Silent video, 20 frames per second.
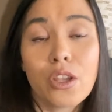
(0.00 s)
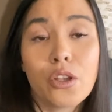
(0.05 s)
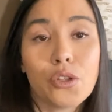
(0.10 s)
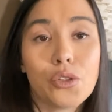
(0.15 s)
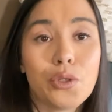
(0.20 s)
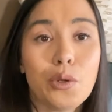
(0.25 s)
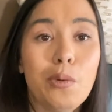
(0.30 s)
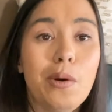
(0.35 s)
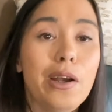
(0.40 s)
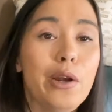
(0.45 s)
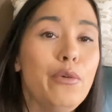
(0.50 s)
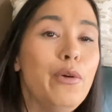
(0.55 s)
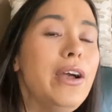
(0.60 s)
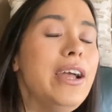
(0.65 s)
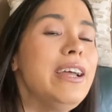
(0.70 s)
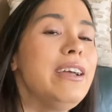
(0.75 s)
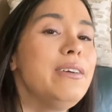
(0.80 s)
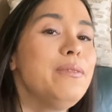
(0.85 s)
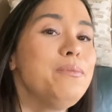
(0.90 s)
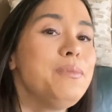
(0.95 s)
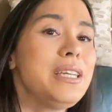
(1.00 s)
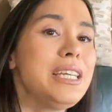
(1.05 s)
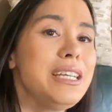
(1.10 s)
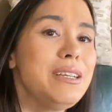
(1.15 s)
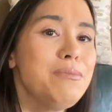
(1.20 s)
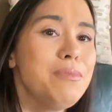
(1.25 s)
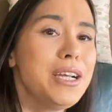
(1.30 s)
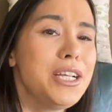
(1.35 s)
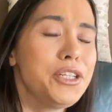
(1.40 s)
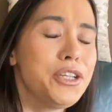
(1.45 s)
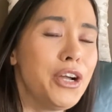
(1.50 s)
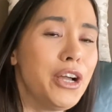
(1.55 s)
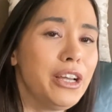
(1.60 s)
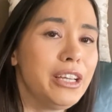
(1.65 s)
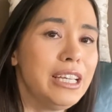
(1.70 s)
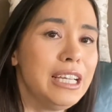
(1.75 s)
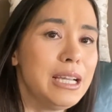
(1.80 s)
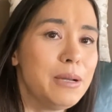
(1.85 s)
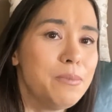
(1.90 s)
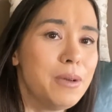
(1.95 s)
So what do I mean by
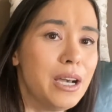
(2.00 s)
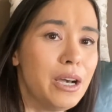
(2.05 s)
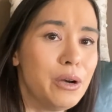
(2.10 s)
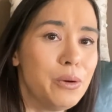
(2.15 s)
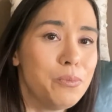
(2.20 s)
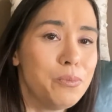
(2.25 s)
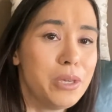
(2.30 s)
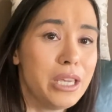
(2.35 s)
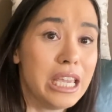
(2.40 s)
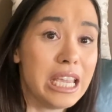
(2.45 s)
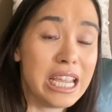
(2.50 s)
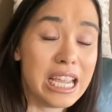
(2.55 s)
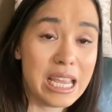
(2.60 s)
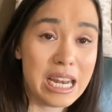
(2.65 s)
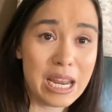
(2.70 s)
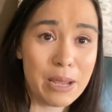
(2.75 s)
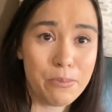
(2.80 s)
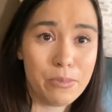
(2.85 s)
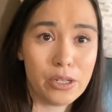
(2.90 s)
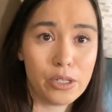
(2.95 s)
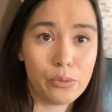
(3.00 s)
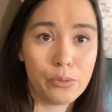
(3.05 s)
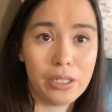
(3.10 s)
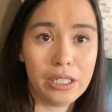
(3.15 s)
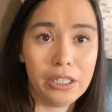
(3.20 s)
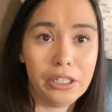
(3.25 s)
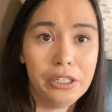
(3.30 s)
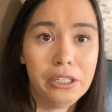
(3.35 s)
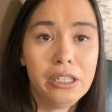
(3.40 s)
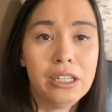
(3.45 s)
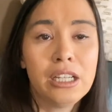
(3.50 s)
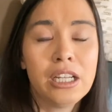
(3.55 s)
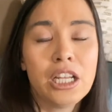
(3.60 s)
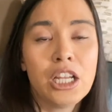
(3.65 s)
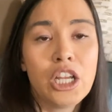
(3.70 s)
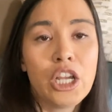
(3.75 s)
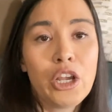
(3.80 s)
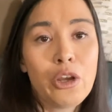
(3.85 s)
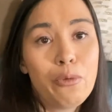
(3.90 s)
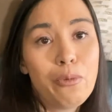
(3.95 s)
talking about being an in-betweener?
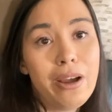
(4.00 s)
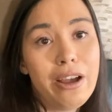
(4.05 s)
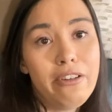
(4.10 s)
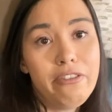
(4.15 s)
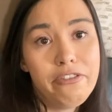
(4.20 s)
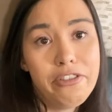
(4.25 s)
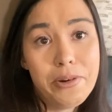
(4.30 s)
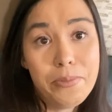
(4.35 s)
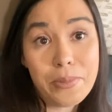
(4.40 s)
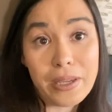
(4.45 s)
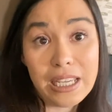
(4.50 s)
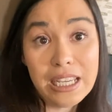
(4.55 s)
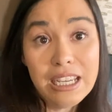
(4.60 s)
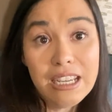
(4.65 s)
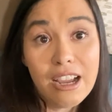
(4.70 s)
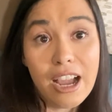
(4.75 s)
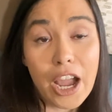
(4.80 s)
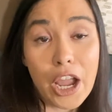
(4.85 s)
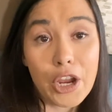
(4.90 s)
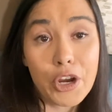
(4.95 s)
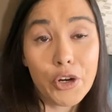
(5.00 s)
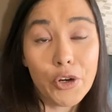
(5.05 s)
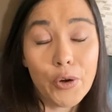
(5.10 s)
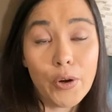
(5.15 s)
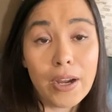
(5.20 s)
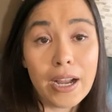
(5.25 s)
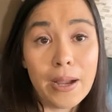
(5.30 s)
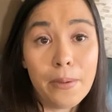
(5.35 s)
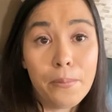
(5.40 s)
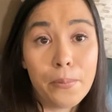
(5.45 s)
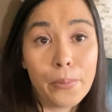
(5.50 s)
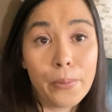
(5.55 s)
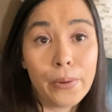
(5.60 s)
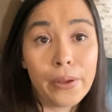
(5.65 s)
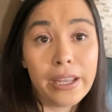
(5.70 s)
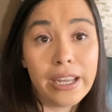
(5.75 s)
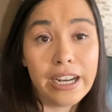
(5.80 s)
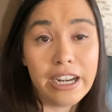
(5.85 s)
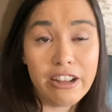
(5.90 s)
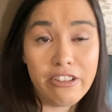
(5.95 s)
Well, for me, I grew up
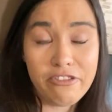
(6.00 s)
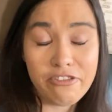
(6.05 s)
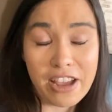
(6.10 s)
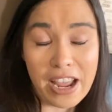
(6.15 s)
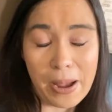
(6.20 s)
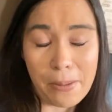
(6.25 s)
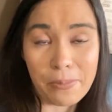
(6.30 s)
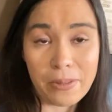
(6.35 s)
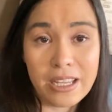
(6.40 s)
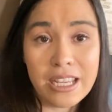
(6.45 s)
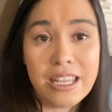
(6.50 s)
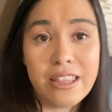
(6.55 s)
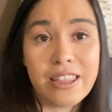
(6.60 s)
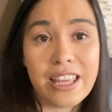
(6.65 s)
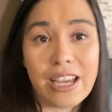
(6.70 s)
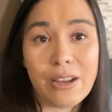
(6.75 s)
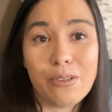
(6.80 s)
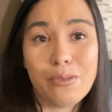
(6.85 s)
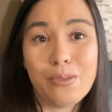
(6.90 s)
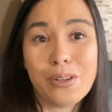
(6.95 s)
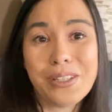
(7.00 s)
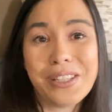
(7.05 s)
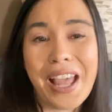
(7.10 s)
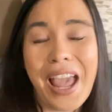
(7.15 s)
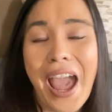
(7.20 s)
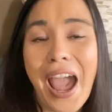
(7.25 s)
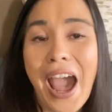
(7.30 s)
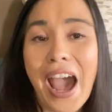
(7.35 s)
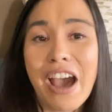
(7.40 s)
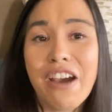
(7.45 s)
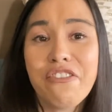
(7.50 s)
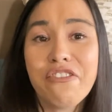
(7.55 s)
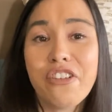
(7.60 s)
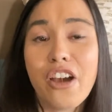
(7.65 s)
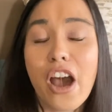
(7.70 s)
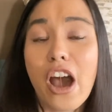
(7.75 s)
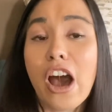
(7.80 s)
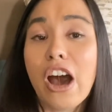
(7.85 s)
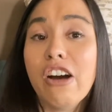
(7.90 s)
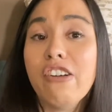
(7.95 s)
in a family that was half
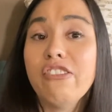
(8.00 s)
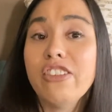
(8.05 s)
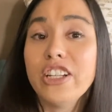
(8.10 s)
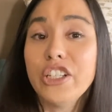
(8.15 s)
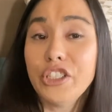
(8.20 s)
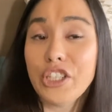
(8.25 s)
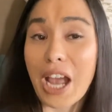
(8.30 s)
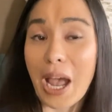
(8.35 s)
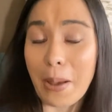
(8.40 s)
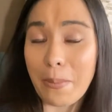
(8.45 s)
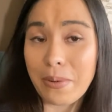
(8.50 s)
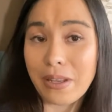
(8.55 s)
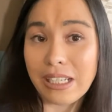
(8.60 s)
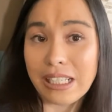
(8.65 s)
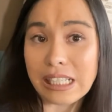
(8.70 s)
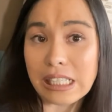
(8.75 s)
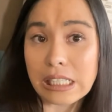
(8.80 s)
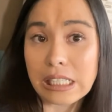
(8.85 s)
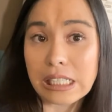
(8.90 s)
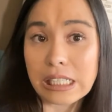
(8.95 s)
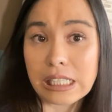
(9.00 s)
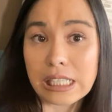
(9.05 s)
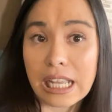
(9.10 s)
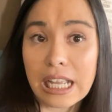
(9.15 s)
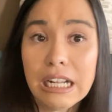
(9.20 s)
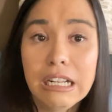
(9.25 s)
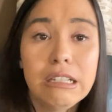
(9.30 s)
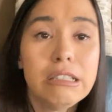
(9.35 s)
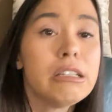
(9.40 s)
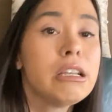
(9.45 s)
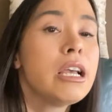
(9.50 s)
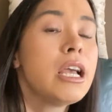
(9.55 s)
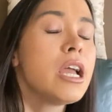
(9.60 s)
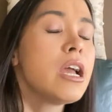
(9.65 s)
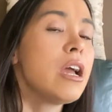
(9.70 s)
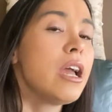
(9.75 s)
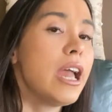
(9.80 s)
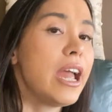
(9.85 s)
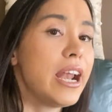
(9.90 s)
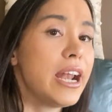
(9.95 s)
of Japanese descent
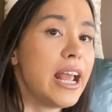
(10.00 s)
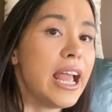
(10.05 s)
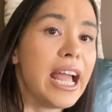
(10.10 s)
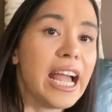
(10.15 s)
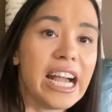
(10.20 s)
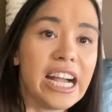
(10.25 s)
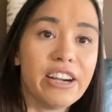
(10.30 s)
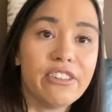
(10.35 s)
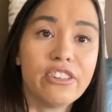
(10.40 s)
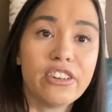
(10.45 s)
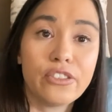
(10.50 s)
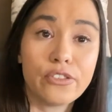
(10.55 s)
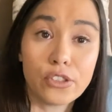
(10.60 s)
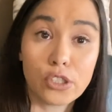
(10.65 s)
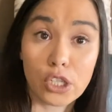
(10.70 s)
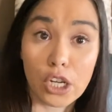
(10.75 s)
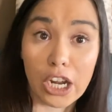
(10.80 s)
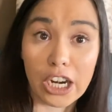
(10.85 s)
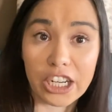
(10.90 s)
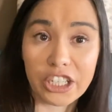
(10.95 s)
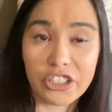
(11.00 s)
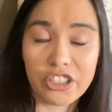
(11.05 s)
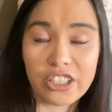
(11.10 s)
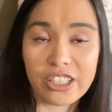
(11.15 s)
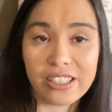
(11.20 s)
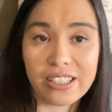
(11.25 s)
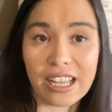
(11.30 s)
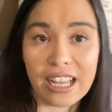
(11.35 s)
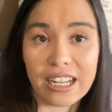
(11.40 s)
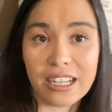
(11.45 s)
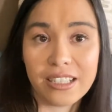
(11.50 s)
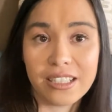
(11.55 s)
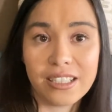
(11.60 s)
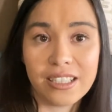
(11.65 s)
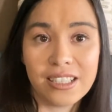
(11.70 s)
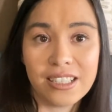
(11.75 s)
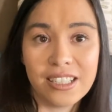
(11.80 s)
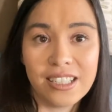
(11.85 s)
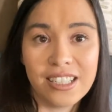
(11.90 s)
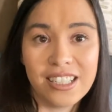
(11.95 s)
and half of Scottish descent.
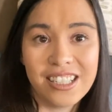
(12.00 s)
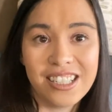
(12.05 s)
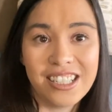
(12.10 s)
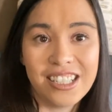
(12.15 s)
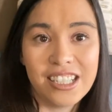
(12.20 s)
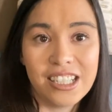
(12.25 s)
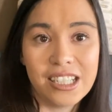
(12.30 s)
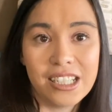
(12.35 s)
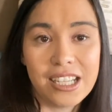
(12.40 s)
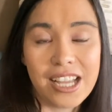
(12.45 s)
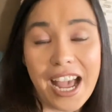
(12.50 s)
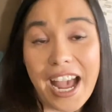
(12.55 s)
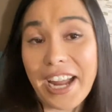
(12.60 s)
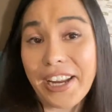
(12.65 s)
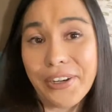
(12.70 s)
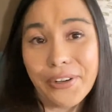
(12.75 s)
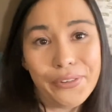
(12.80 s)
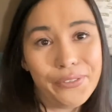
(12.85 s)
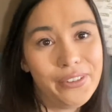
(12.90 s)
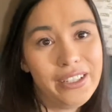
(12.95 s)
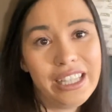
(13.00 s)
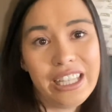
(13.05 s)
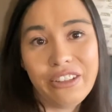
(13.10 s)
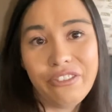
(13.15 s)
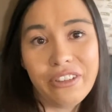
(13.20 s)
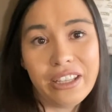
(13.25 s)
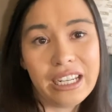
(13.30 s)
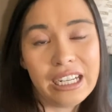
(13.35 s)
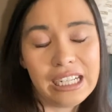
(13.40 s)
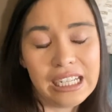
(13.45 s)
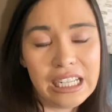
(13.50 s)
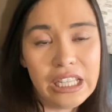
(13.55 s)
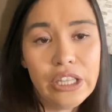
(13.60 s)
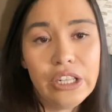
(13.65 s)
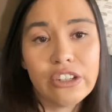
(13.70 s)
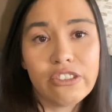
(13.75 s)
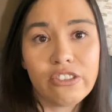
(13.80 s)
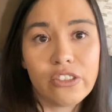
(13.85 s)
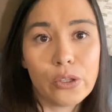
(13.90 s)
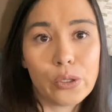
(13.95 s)
I don't really fit in
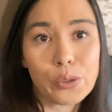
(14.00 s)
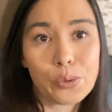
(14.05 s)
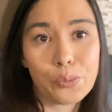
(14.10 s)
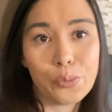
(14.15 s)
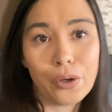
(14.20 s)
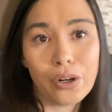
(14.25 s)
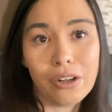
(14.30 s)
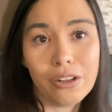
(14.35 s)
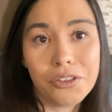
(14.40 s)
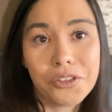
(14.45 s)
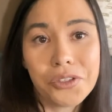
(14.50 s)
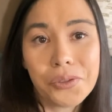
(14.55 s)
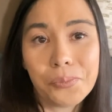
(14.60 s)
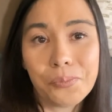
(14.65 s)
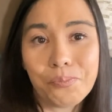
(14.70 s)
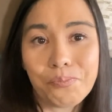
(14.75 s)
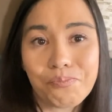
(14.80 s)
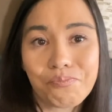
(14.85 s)
either of those worlds.